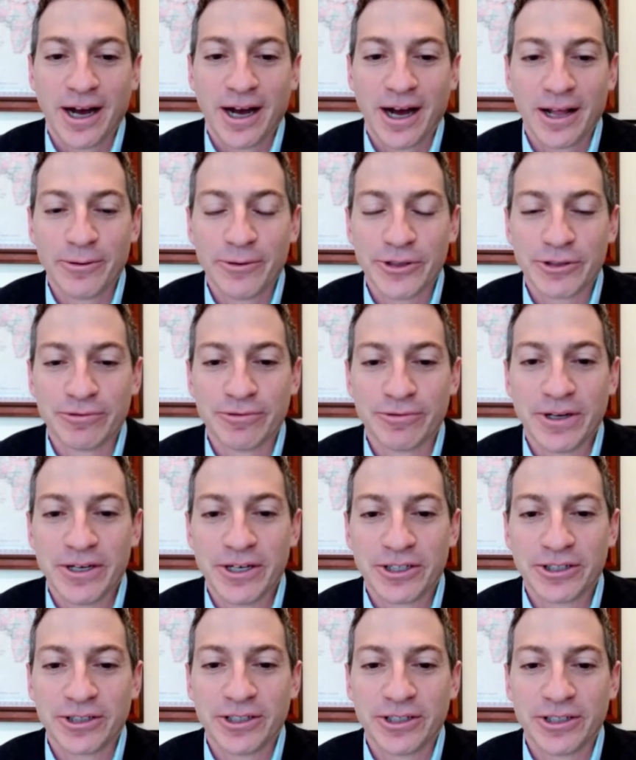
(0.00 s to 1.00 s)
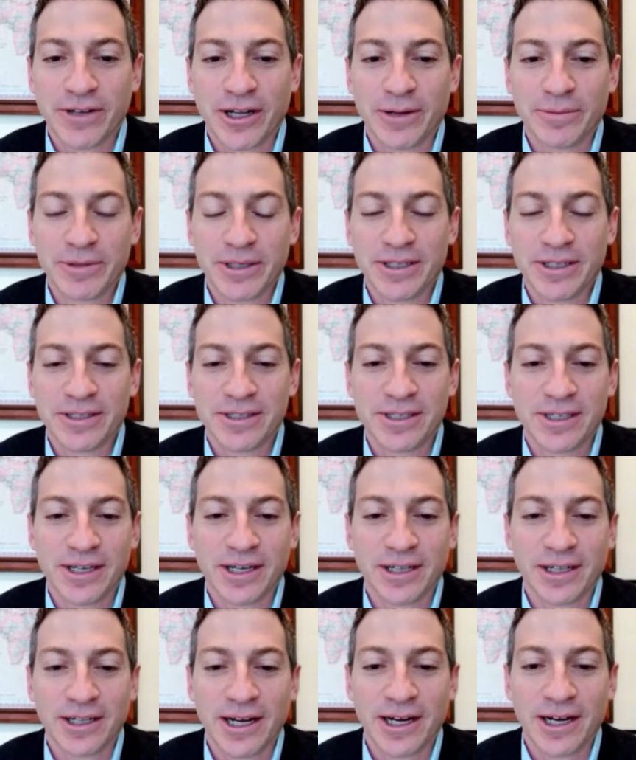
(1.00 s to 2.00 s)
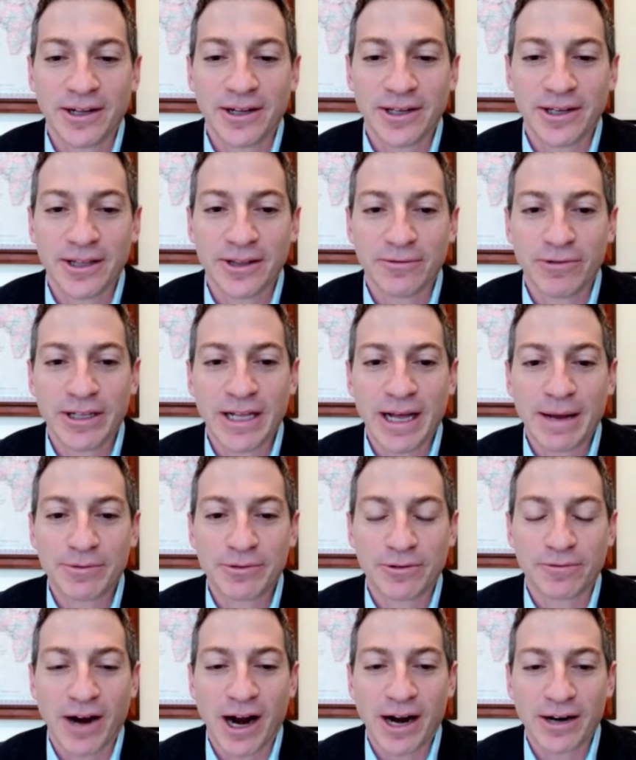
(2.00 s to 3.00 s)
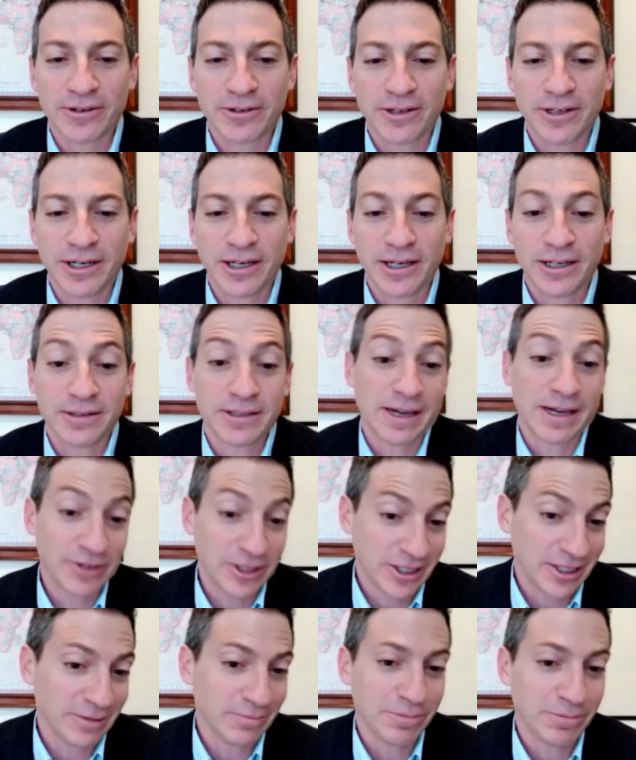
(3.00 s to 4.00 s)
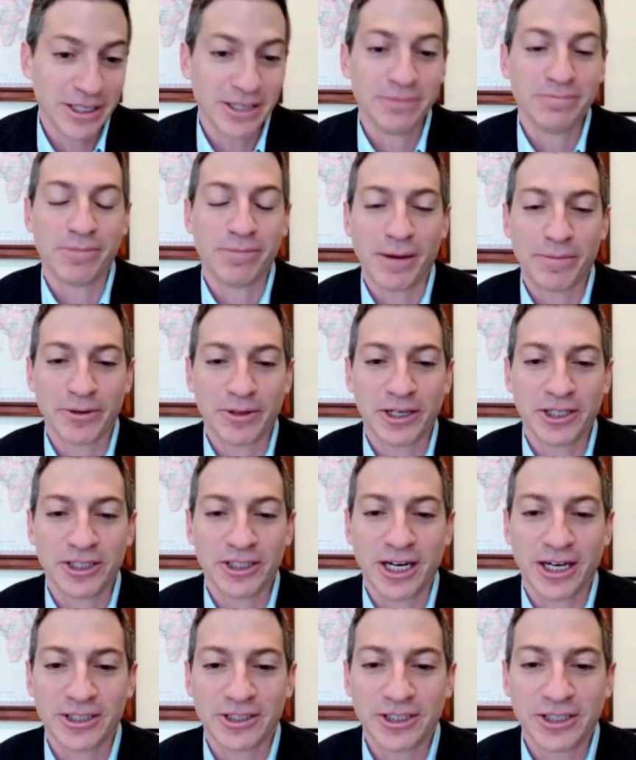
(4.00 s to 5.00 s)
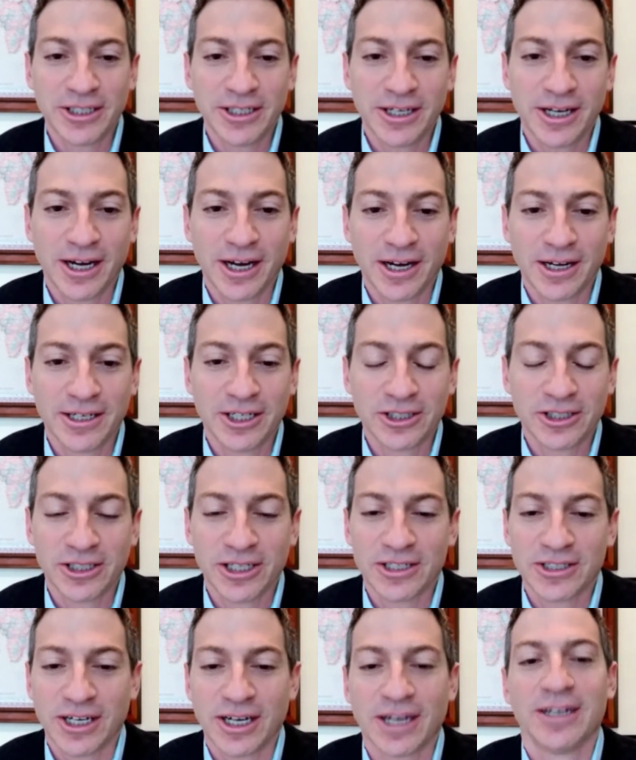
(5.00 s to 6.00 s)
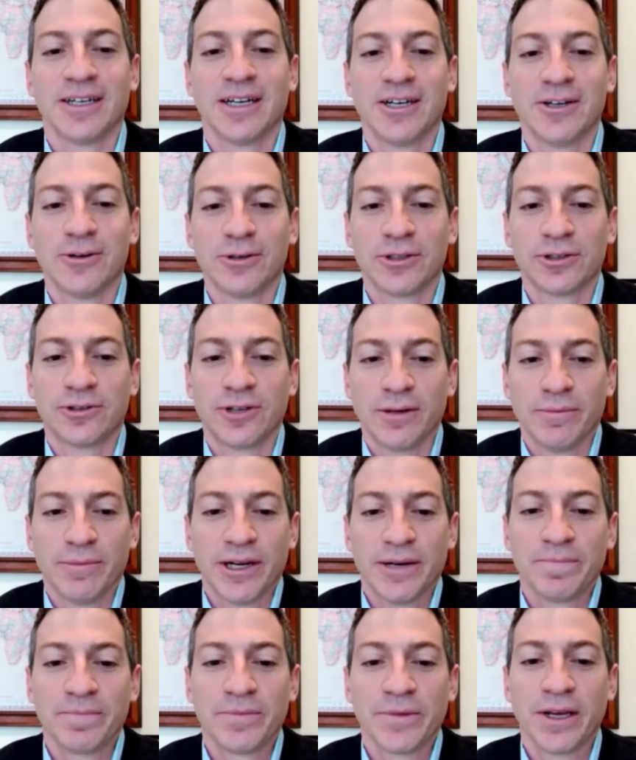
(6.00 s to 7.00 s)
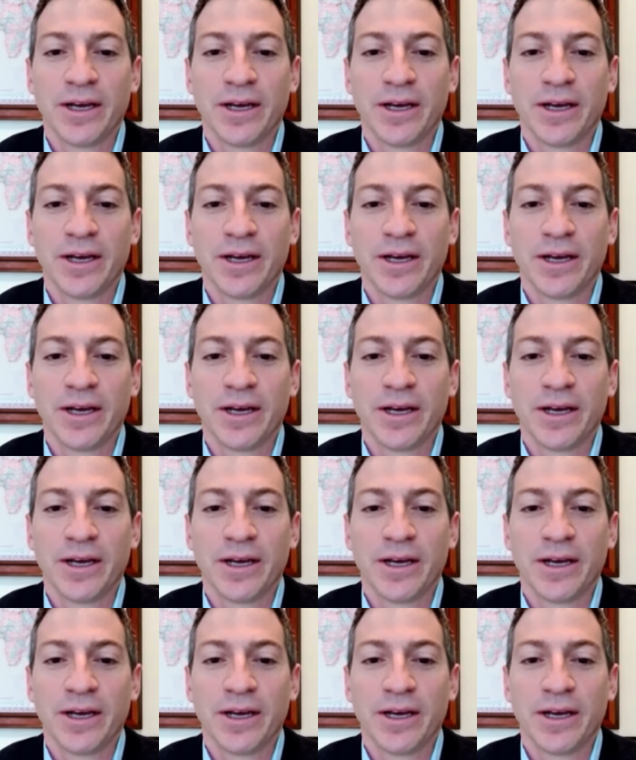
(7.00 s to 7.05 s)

It was initially developed in CLL in the relapsed refractory and 17p population, actually, initially as a continuous treatment.